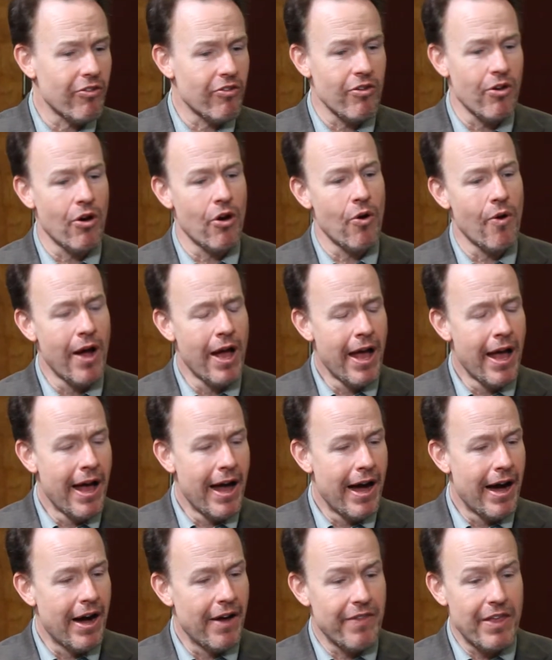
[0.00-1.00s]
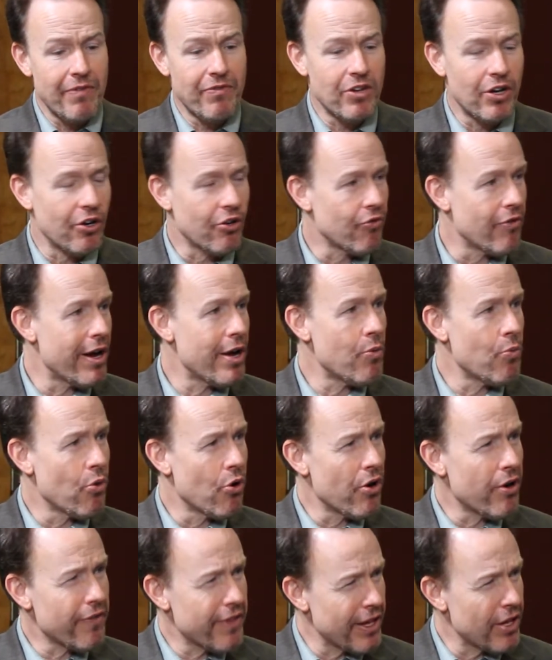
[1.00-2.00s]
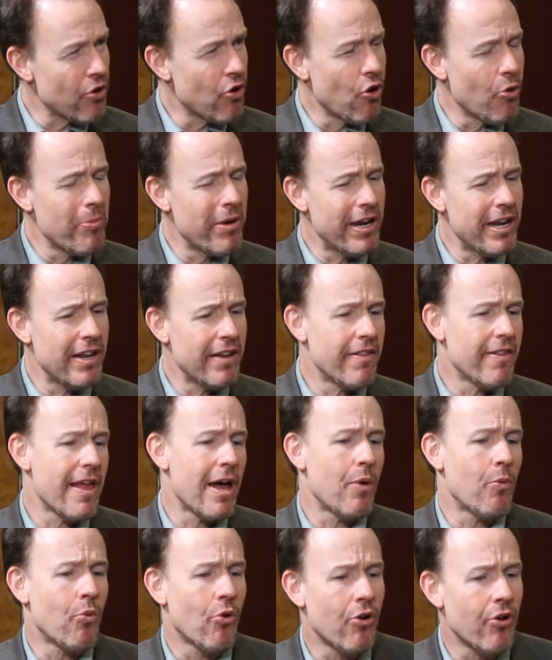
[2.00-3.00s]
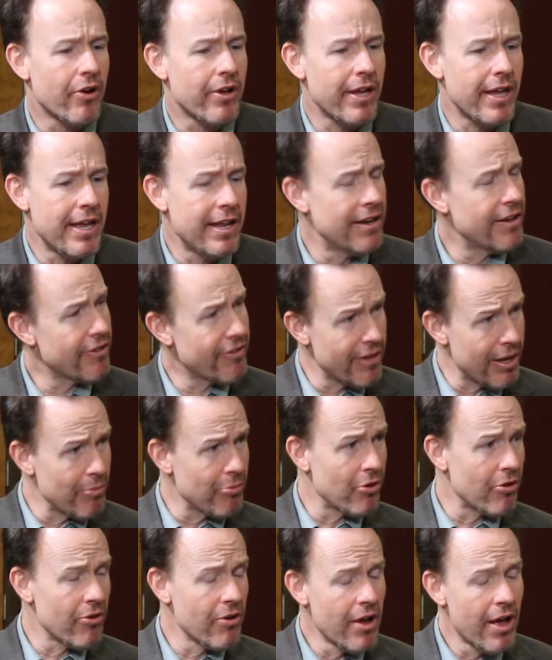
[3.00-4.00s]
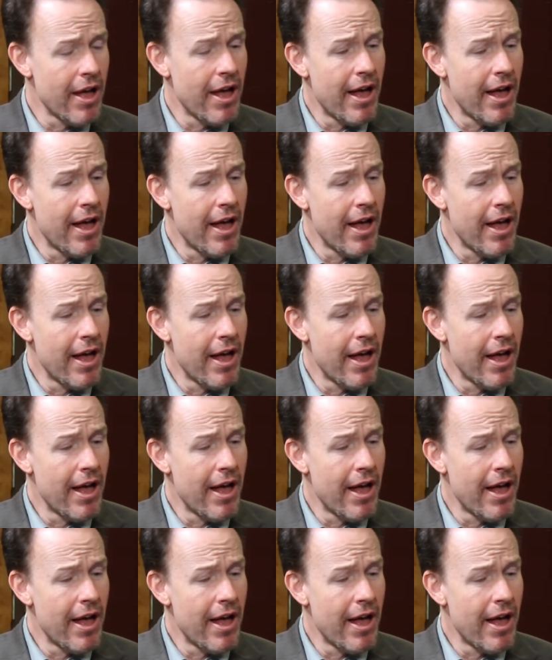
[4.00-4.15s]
So they've done great work. They culminated that work in December.